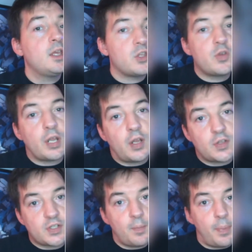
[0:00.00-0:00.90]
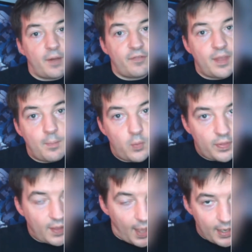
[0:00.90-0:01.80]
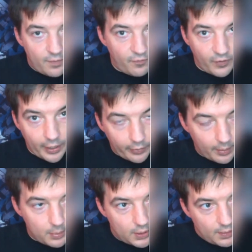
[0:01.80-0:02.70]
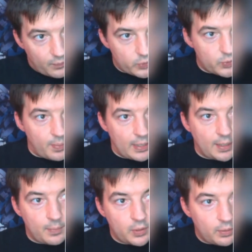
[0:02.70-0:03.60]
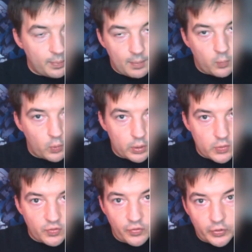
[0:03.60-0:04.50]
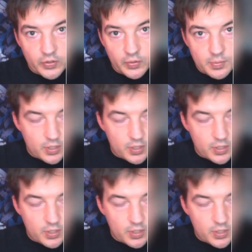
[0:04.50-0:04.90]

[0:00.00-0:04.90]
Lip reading: You can also buff them with Guided Fire, I believe, which will make them a little bit more useful in terms of their